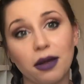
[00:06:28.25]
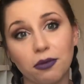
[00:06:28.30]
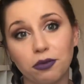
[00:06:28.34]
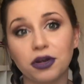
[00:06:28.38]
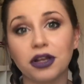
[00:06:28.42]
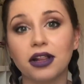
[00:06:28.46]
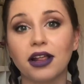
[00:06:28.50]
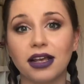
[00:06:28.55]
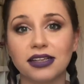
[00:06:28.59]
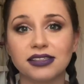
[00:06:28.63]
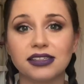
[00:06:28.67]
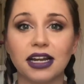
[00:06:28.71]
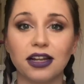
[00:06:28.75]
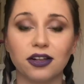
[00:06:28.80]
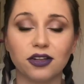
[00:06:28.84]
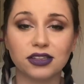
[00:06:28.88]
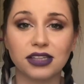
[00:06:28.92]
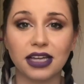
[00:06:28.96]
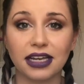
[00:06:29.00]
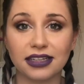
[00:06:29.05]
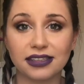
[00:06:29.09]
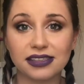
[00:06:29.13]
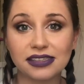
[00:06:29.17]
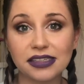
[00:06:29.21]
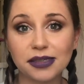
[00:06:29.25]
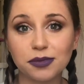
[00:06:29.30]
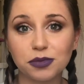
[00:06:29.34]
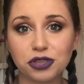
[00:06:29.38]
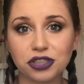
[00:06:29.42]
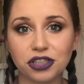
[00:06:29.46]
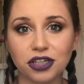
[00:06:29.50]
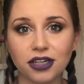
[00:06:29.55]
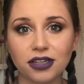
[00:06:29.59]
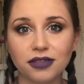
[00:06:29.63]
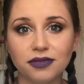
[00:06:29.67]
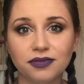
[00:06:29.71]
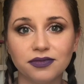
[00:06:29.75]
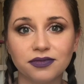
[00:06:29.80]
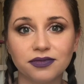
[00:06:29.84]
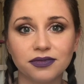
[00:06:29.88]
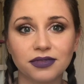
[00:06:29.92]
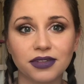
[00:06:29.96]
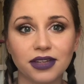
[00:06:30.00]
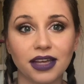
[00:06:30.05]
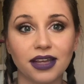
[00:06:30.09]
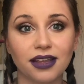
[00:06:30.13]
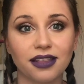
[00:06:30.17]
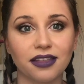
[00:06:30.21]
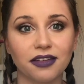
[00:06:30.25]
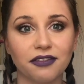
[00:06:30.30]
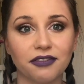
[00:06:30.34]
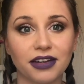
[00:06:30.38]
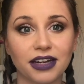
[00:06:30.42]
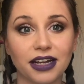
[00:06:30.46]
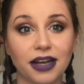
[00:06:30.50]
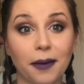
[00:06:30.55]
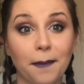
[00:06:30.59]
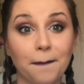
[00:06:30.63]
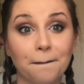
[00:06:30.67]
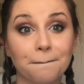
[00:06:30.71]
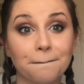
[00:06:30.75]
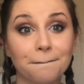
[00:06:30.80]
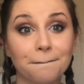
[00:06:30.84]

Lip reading: realized that it looked like a sleep shirt in the video.